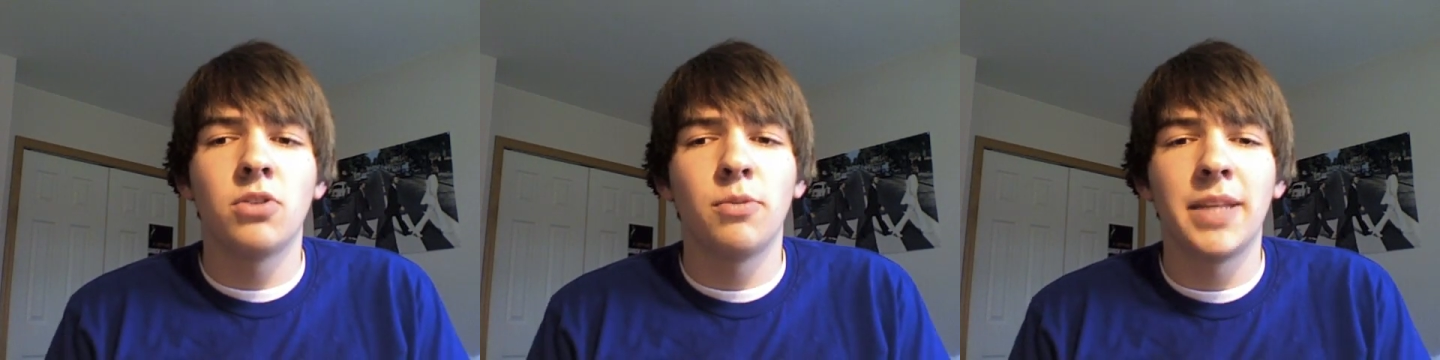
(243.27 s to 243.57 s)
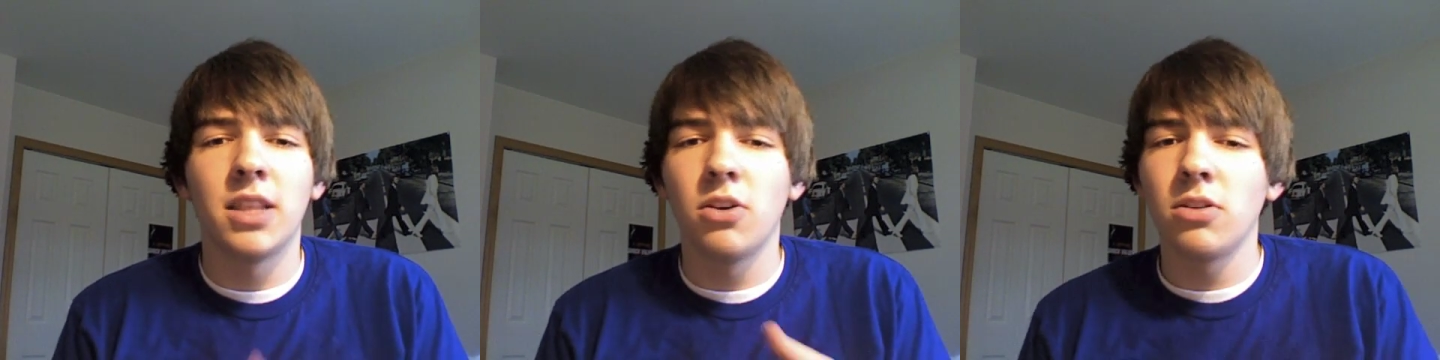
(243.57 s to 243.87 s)
there will be
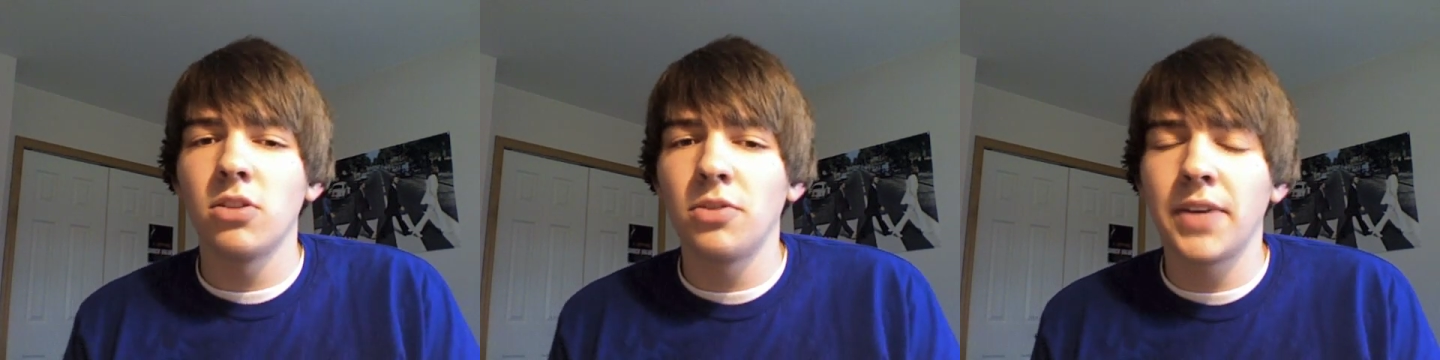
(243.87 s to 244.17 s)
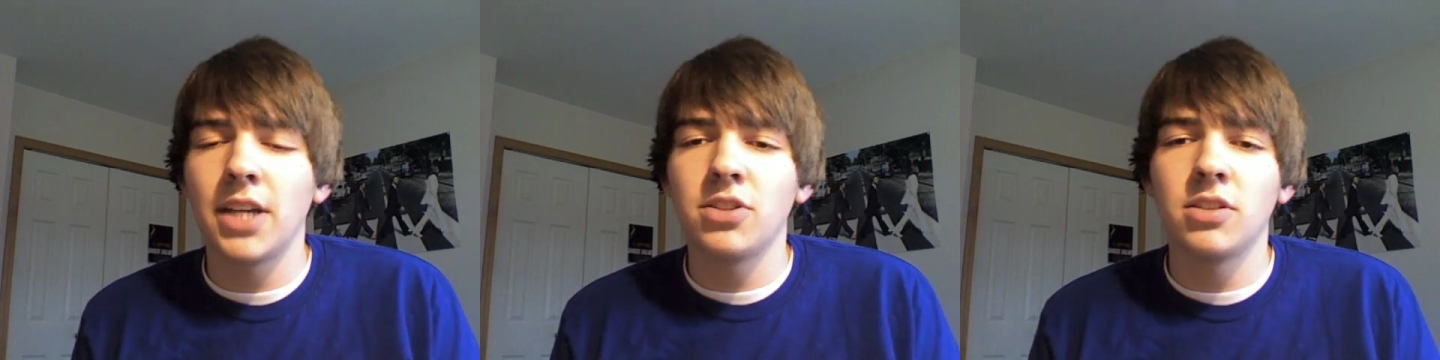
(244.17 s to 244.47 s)
local
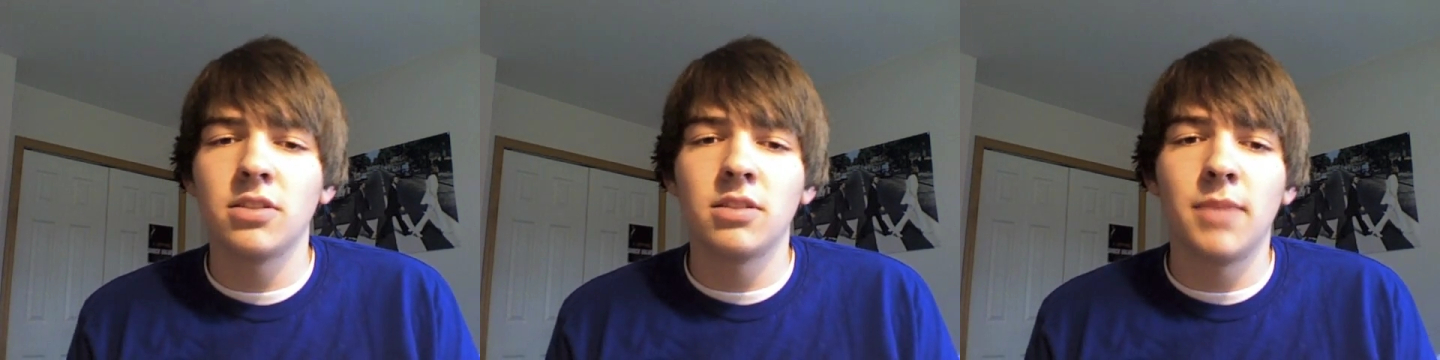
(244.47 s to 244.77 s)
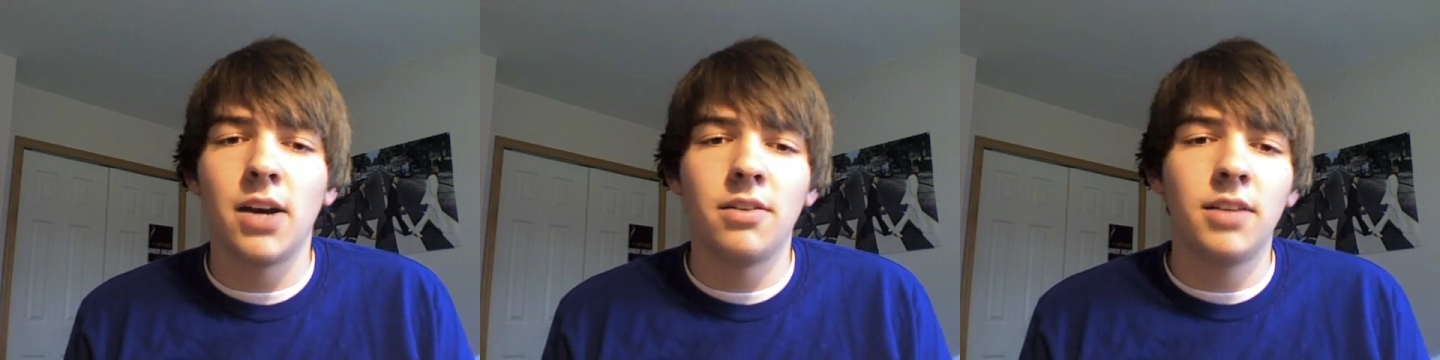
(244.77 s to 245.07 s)
notifications
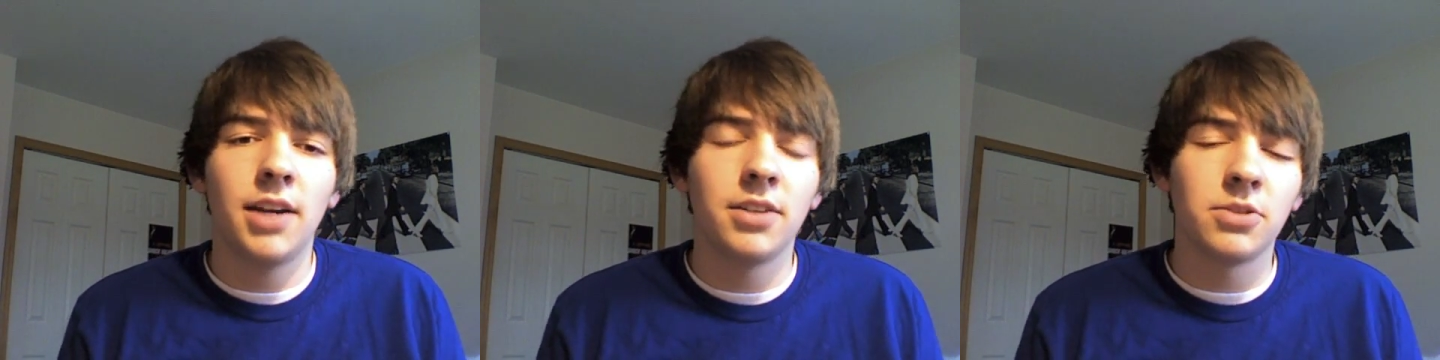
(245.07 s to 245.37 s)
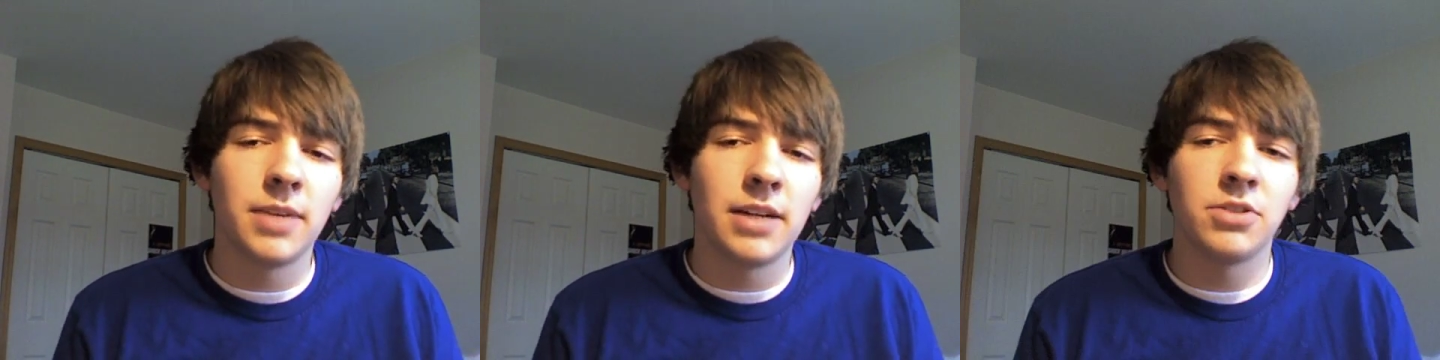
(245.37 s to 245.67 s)
about areas
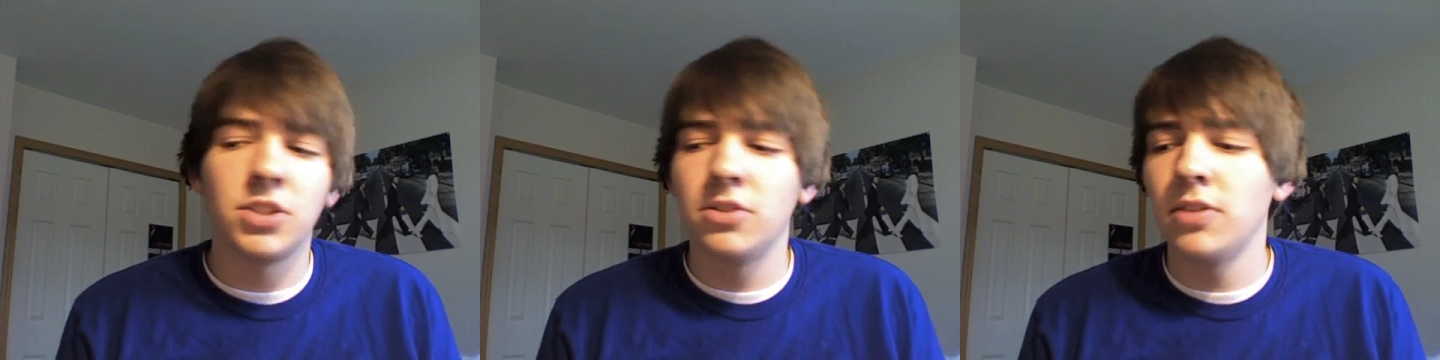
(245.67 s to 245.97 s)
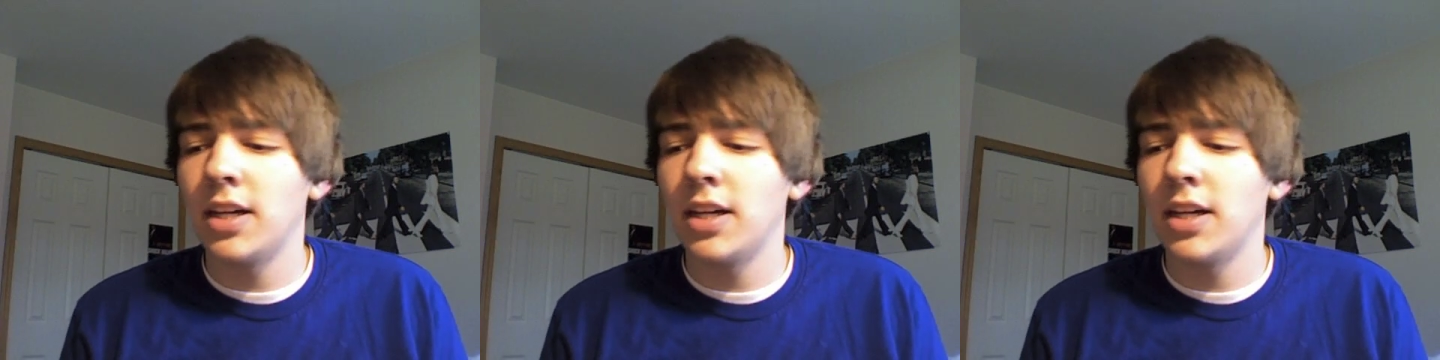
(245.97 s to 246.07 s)
around you.